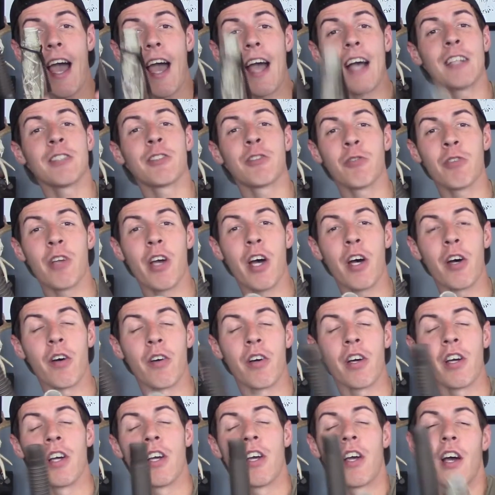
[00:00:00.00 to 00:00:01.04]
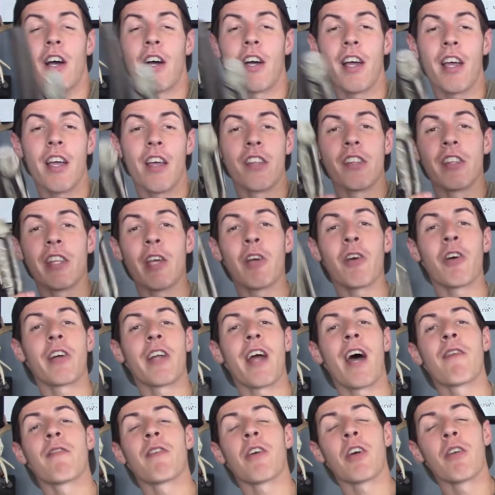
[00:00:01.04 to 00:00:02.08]
as you know, all right, deer are
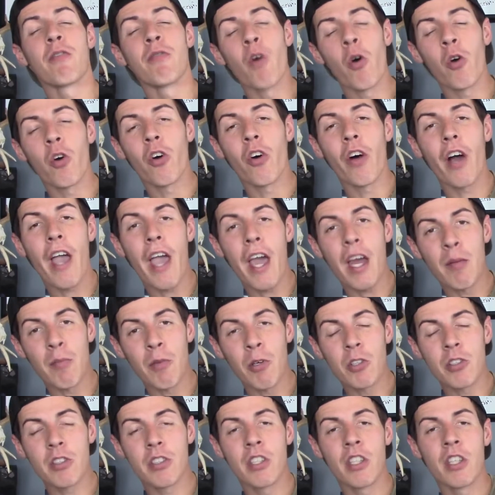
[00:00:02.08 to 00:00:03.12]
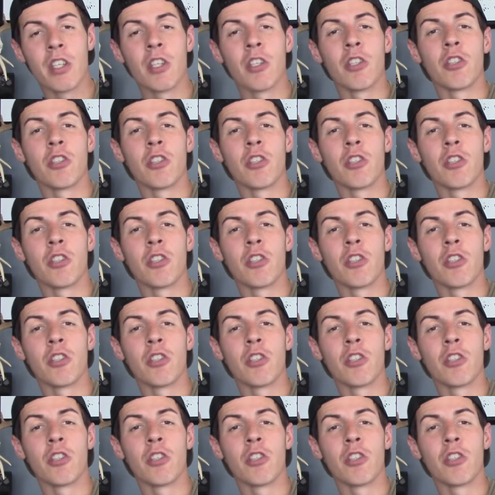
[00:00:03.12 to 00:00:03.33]
not very vocal animals,